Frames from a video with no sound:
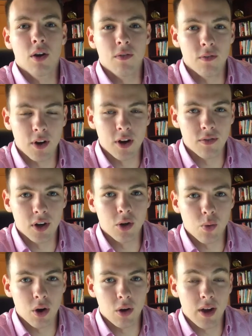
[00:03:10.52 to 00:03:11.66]
very, very
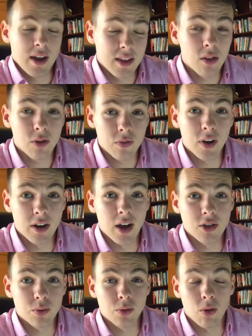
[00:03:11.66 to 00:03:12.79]
well, and they look very
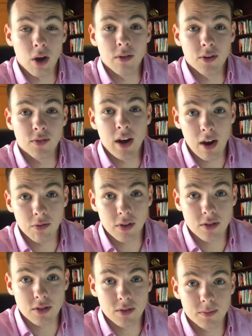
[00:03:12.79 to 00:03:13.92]
nice with a lot of different outfits.